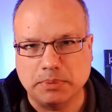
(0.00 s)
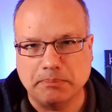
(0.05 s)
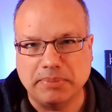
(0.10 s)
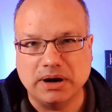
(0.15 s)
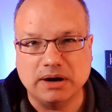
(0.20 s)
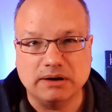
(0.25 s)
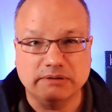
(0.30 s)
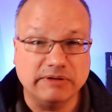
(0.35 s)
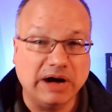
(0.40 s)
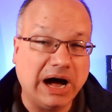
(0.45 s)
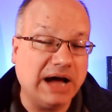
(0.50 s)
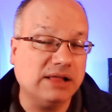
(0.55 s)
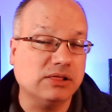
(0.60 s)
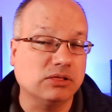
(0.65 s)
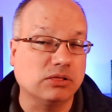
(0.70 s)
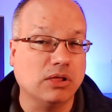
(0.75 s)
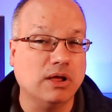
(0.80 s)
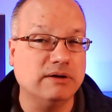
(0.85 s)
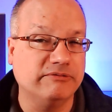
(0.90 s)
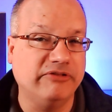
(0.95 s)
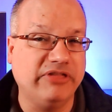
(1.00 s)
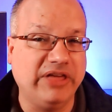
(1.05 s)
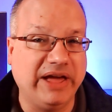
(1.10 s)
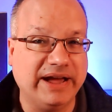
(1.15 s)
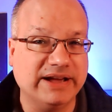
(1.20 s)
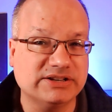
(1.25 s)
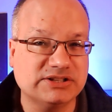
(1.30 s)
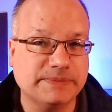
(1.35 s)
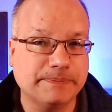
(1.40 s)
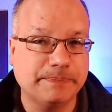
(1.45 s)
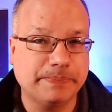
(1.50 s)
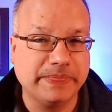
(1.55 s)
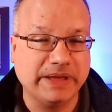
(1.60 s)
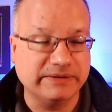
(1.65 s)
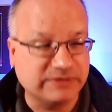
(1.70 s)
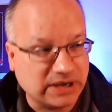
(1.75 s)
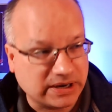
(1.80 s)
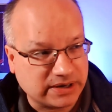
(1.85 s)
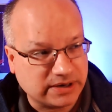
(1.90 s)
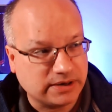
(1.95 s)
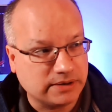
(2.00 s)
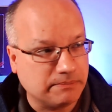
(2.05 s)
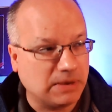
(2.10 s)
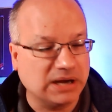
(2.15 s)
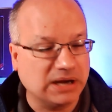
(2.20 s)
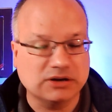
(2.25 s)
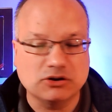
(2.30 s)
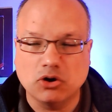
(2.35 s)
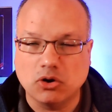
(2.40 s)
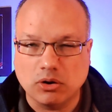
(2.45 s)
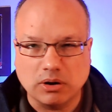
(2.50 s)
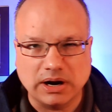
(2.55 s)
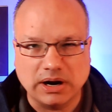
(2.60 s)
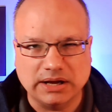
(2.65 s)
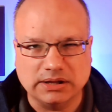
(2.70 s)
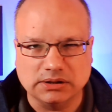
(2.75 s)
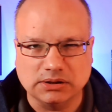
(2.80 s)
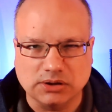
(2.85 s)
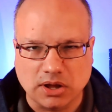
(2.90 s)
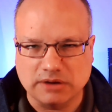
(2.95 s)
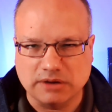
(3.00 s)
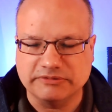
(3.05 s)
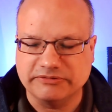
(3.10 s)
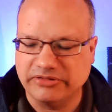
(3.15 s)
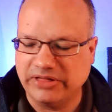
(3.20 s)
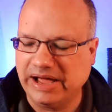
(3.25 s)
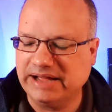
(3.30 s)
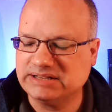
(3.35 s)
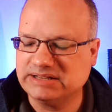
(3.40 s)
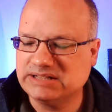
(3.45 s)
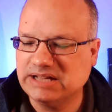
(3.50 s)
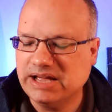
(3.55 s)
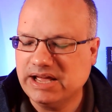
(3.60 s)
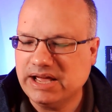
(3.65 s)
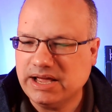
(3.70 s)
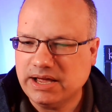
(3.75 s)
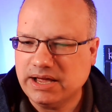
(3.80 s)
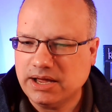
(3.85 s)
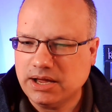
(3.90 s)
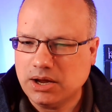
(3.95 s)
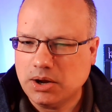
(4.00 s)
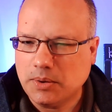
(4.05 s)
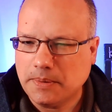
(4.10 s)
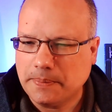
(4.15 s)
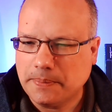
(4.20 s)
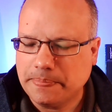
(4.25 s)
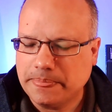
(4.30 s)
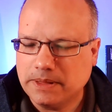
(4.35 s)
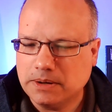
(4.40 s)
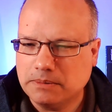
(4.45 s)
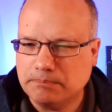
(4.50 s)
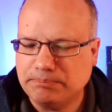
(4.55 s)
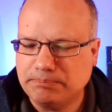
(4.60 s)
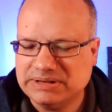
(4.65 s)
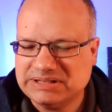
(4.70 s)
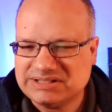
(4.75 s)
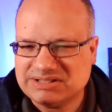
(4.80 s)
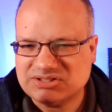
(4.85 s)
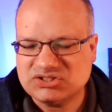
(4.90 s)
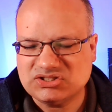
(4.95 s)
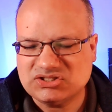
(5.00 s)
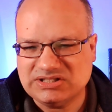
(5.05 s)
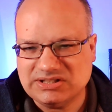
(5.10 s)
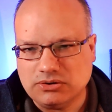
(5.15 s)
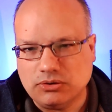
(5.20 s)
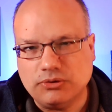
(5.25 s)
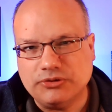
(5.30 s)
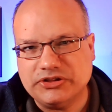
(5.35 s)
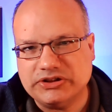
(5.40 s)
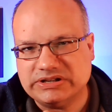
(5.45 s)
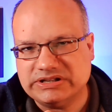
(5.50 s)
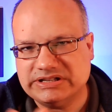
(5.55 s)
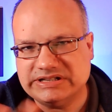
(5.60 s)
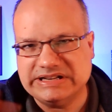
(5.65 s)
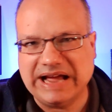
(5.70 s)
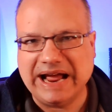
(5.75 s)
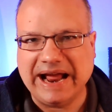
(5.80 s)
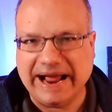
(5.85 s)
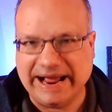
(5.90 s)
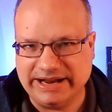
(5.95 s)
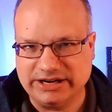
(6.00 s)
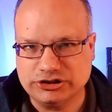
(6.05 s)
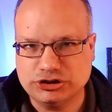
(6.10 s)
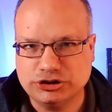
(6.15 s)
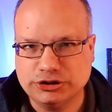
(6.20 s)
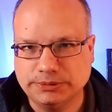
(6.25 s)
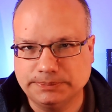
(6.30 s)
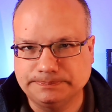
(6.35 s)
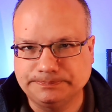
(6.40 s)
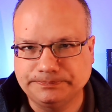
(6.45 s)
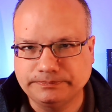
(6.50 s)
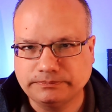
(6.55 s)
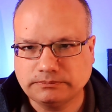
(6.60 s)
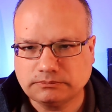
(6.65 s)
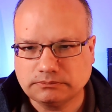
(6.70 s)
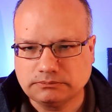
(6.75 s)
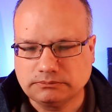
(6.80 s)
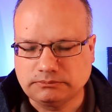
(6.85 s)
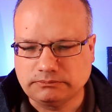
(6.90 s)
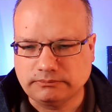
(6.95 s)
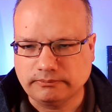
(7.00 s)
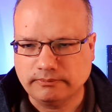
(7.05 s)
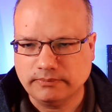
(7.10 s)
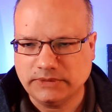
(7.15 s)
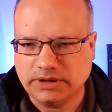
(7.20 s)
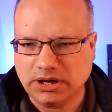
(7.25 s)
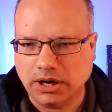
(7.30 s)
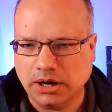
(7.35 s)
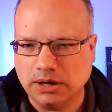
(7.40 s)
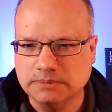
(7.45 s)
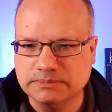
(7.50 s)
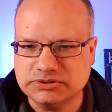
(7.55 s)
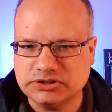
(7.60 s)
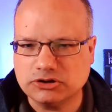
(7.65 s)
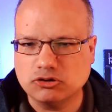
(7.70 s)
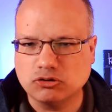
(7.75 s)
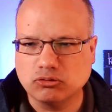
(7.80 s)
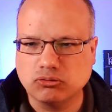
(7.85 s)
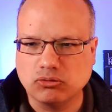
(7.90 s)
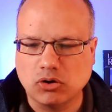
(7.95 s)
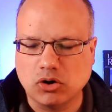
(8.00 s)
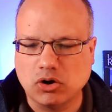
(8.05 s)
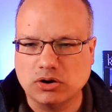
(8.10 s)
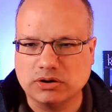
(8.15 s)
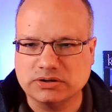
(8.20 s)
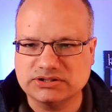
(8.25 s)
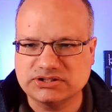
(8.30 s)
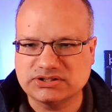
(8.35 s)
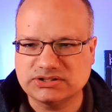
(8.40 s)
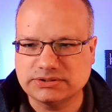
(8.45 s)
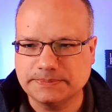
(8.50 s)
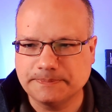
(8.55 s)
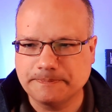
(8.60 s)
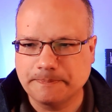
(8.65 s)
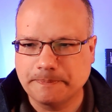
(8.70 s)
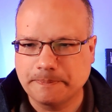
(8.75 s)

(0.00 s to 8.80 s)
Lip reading: above. I love that. I've got it in my car. I love that. But still the dash comes across,